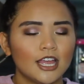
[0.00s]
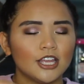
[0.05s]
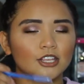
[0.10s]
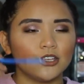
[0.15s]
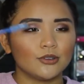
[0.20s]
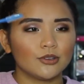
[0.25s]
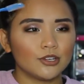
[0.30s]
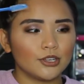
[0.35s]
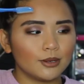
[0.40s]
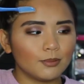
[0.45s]

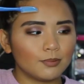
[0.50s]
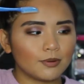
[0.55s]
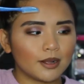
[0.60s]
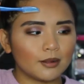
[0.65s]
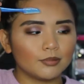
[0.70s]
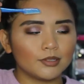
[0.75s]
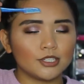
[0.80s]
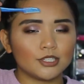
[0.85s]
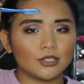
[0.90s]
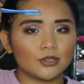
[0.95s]
You could
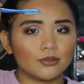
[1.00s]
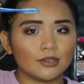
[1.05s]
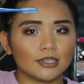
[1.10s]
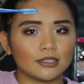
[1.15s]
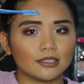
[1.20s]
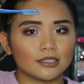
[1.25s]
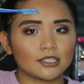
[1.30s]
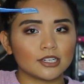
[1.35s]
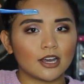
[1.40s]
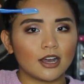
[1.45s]
probably do it
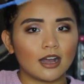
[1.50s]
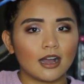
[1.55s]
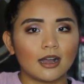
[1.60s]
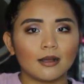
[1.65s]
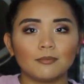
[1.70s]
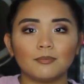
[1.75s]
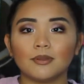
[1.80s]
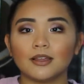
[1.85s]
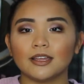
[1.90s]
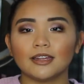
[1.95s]
at the
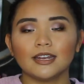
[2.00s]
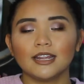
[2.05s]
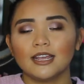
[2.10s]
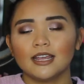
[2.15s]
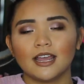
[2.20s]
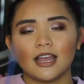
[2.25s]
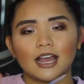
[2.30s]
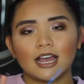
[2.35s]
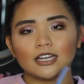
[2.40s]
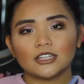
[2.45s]
top but
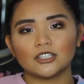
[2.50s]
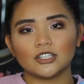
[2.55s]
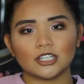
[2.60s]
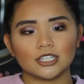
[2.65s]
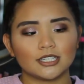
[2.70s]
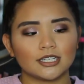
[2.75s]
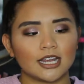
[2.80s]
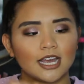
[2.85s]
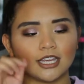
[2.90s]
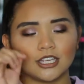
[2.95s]
I
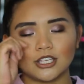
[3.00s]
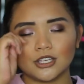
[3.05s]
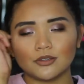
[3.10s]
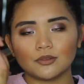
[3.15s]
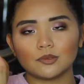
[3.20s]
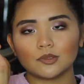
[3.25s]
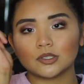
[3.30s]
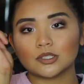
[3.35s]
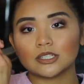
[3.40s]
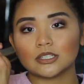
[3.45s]
just, I
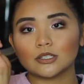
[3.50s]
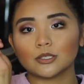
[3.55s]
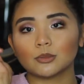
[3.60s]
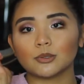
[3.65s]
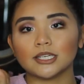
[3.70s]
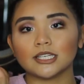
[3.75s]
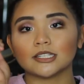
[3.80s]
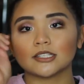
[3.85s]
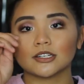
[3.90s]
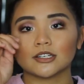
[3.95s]
use
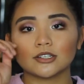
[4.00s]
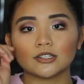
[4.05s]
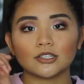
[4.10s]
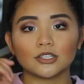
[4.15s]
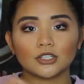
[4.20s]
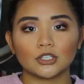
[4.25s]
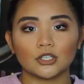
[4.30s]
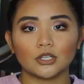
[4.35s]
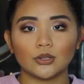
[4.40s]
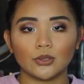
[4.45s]

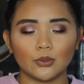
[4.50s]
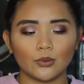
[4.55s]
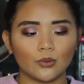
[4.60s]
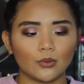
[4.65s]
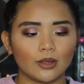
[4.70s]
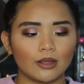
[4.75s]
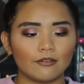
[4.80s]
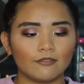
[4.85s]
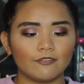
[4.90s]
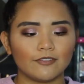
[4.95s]
tweezers
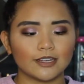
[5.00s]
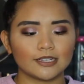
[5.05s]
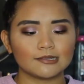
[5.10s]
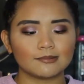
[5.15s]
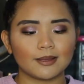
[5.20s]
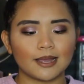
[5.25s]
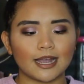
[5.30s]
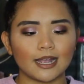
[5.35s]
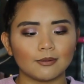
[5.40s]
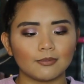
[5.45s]
to fix
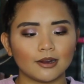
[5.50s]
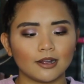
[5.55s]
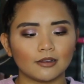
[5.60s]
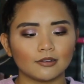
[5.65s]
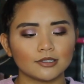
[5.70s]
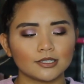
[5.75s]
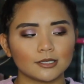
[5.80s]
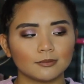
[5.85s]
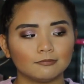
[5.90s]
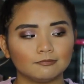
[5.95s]
my
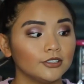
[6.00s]
eyebrows.